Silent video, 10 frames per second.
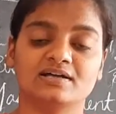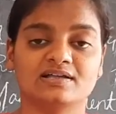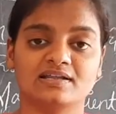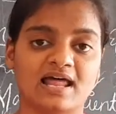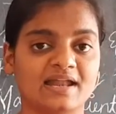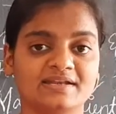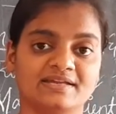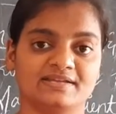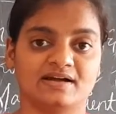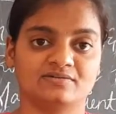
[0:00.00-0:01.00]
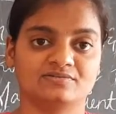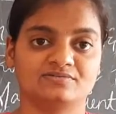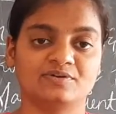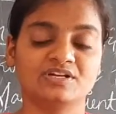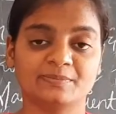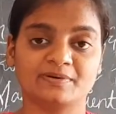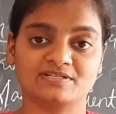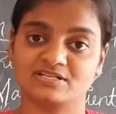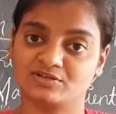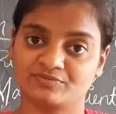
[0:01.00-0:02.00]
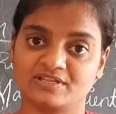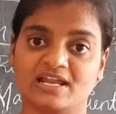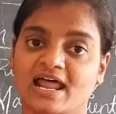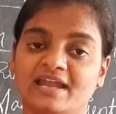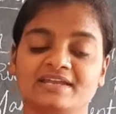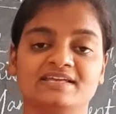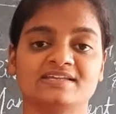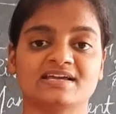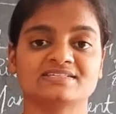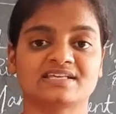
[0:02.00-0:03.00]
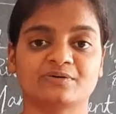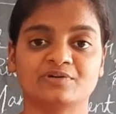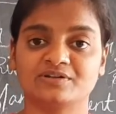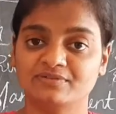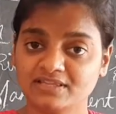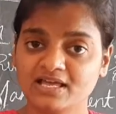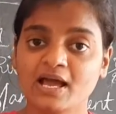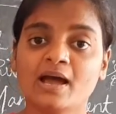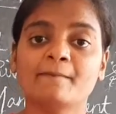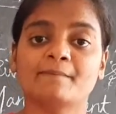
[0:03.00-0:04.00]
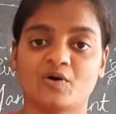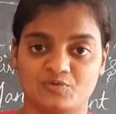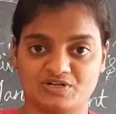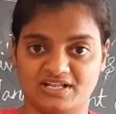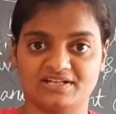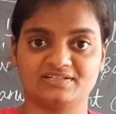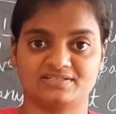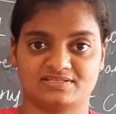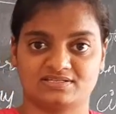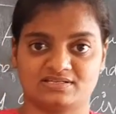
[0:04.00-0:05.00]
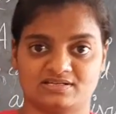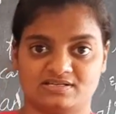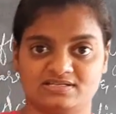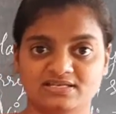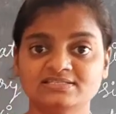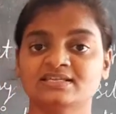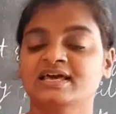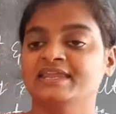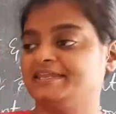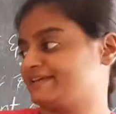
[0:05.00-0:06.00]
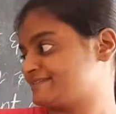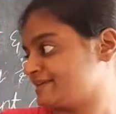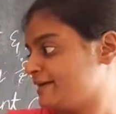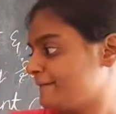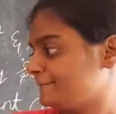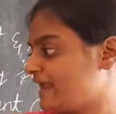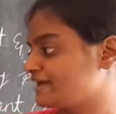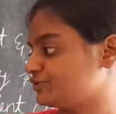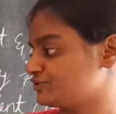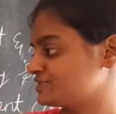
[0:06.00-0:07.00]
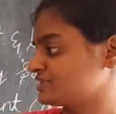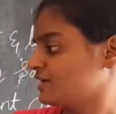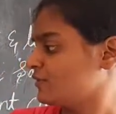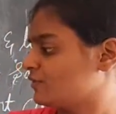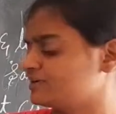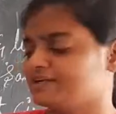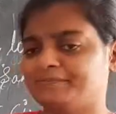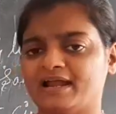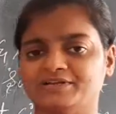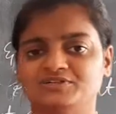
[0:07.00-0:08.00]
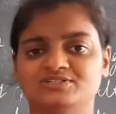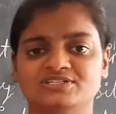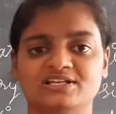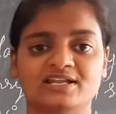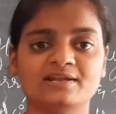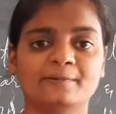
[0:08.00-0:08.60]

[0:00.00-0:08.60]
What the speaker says: land area. 20% of the land area is covered with mountains. Yes, next plateaus. What are plateaus children?